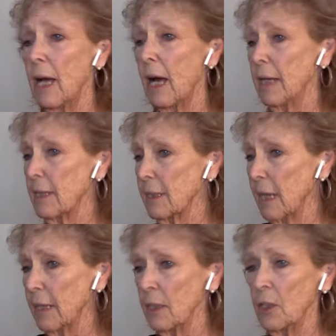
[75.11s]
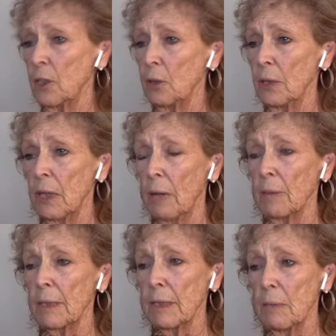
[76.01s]
I decided to adopt a
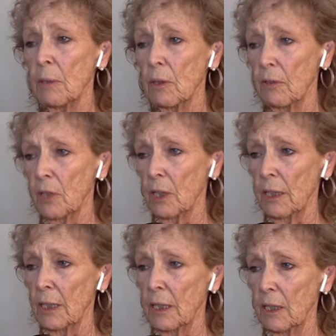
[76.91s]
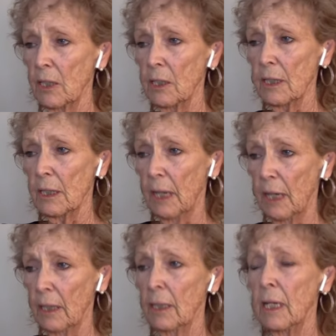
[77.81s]
similar visualization
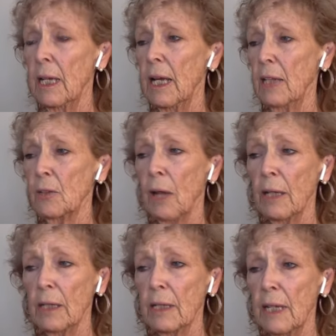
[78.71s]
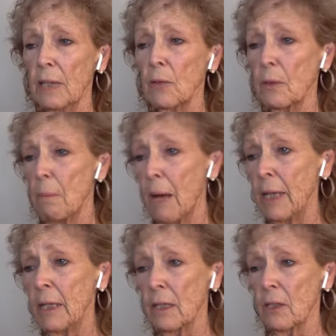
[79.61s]
style and try to connect with my
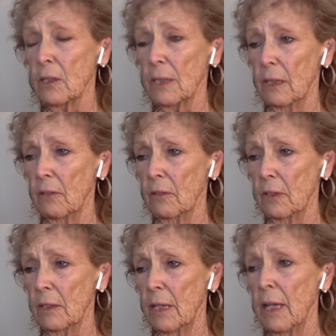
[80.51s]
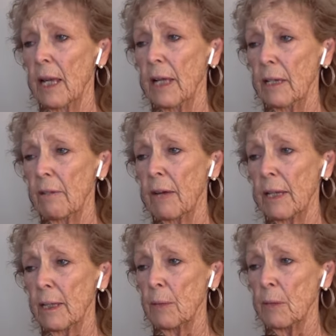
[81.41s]
younger selves and
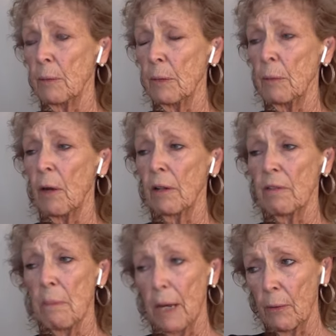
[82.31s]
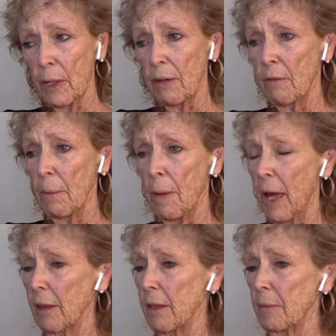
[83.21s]
invite them to be part of my recovery path.